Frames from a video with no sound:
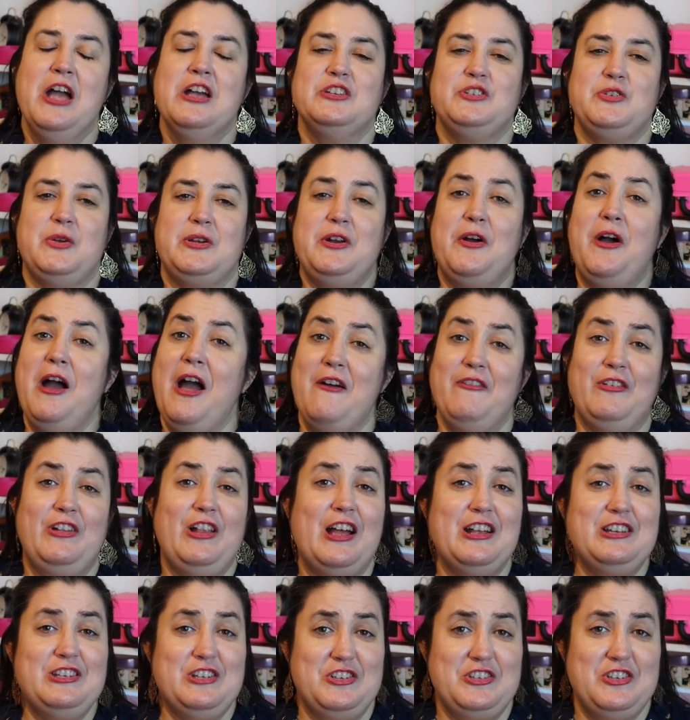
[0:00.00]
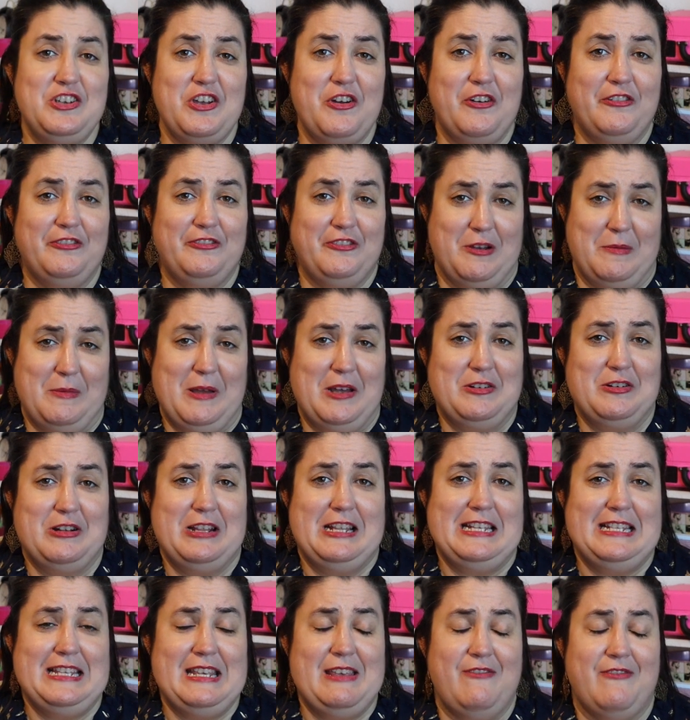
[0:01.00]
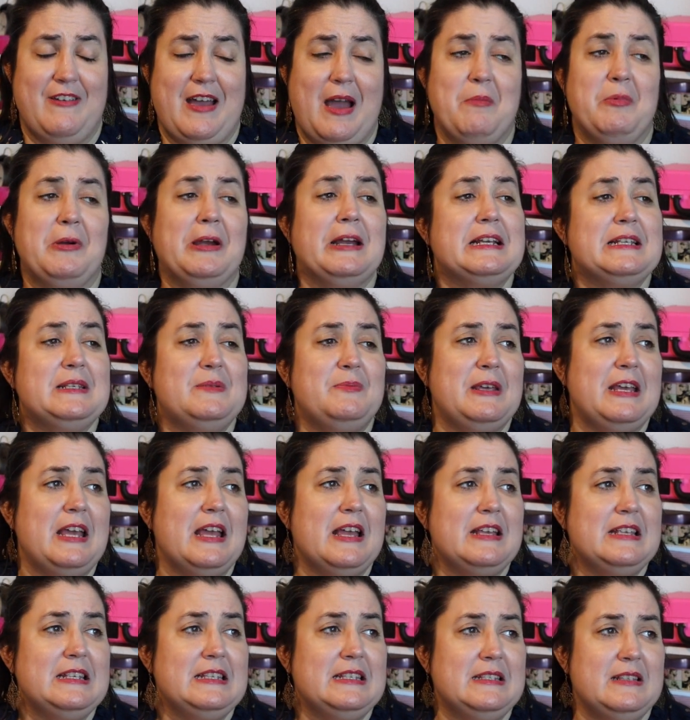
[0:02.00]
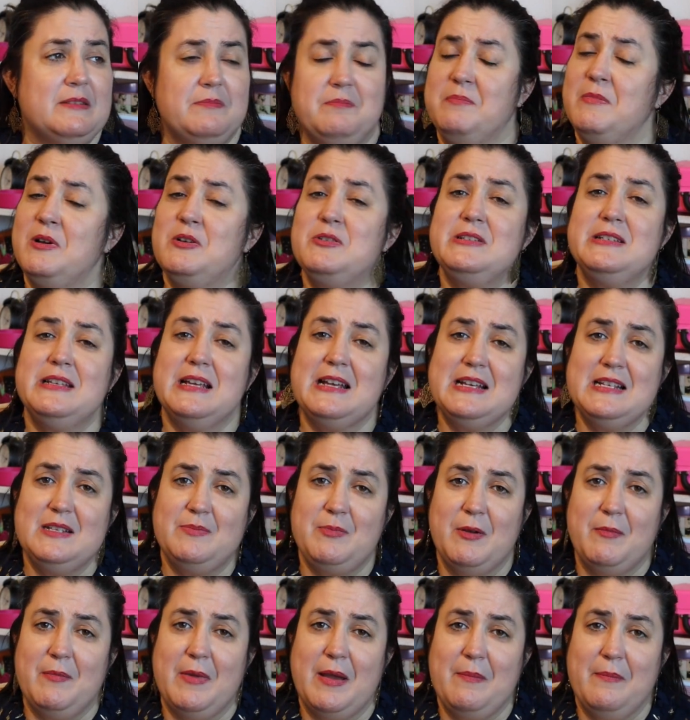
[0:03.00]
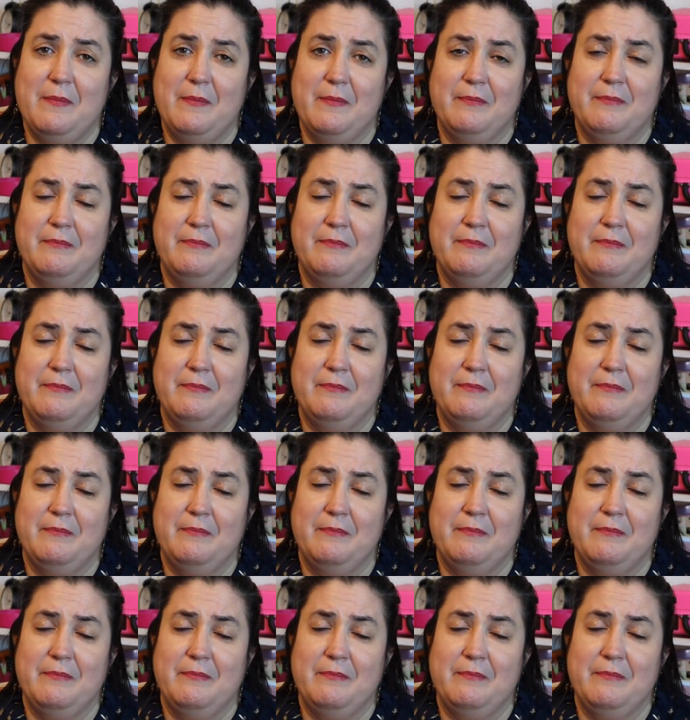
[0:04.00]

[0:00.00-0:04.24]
So I don't have a lot to show from Under the Sea Fabrics because mostly I spent my